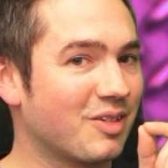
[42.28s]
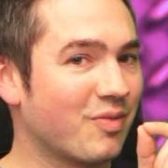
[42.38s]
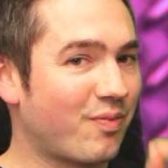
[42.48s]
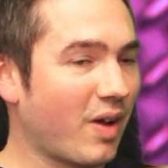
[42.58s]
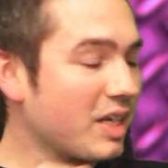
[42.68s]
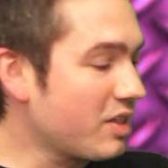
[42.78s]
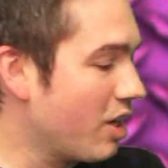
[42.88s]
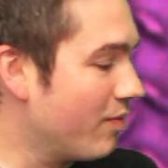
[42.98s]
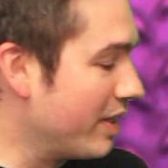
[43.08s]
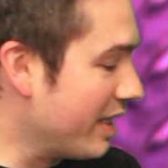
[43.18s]
fight
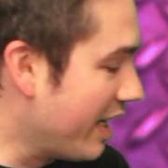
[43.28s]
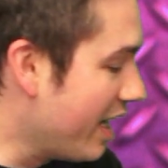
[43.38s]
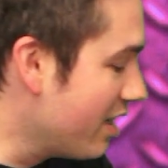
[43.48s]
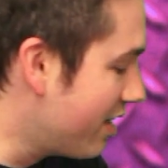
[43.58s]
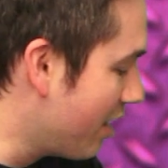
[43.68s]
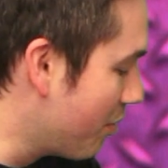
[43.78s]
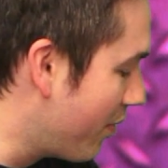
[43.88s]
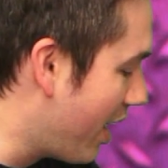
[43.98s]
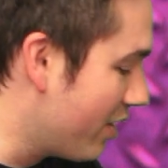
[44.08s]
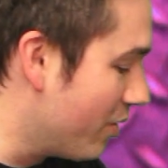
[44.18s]
of the Heat
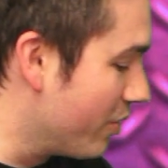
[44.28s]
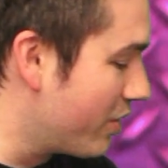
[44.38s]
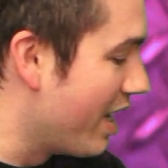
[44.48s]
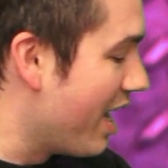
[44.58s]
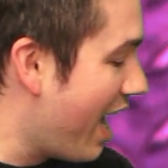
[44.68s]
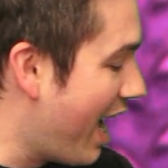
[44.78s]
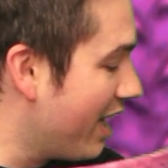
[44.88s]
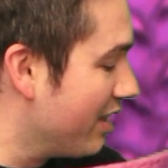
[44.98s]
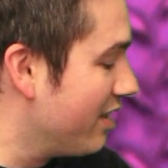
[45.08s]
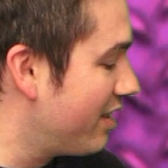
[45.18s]
semi-finals.
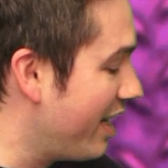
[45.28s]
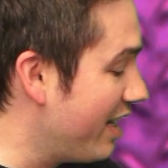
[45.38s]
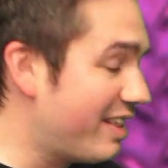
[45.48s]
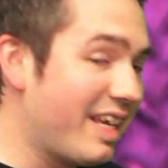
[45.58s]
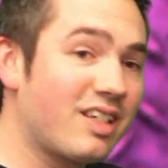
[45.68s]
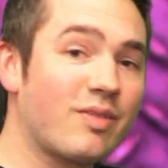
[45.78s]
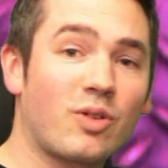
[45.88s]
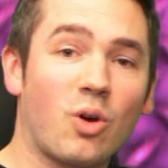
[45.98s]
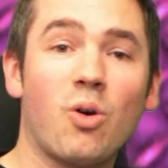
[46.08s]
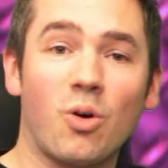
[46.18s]
And it is, of
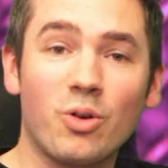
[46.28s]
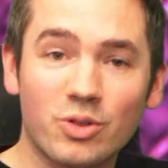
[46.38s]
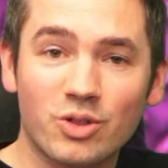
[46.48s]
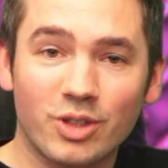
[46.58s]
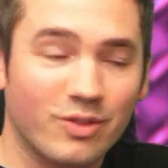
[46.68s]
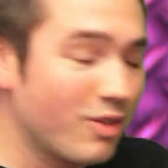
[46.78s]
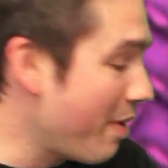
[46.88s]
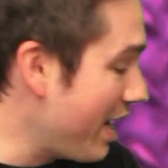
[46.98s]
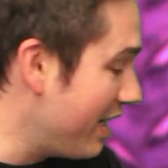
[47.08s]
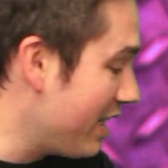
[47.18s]
course, the
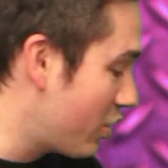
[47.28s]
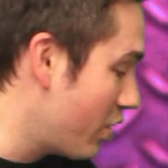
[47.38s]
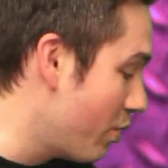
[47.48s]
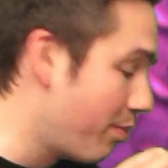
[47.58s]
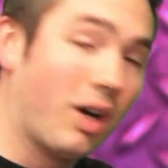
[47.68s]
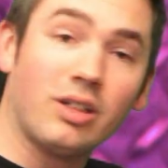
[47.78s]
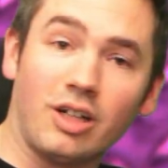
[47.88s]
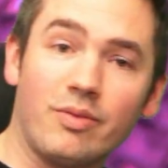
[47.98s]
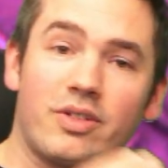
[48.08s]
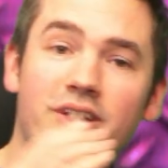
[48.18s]
remaining two,
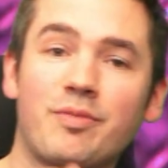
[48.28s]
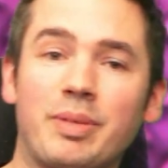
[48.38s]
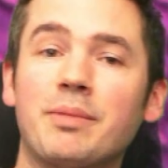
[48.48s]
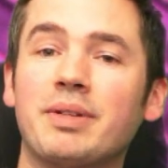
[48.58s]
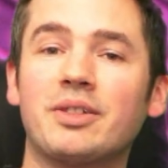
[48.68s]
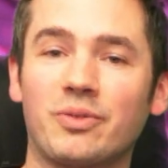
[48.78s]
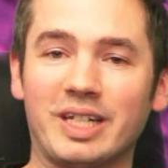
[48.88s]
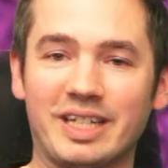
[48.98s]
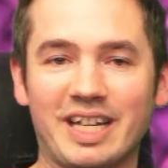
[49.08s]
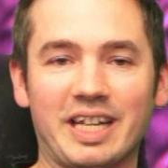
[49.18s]
Apollo versus
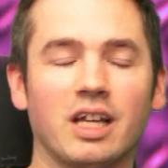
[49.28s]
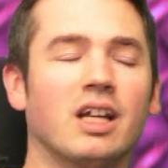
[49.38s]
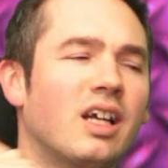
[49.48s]
PP3D.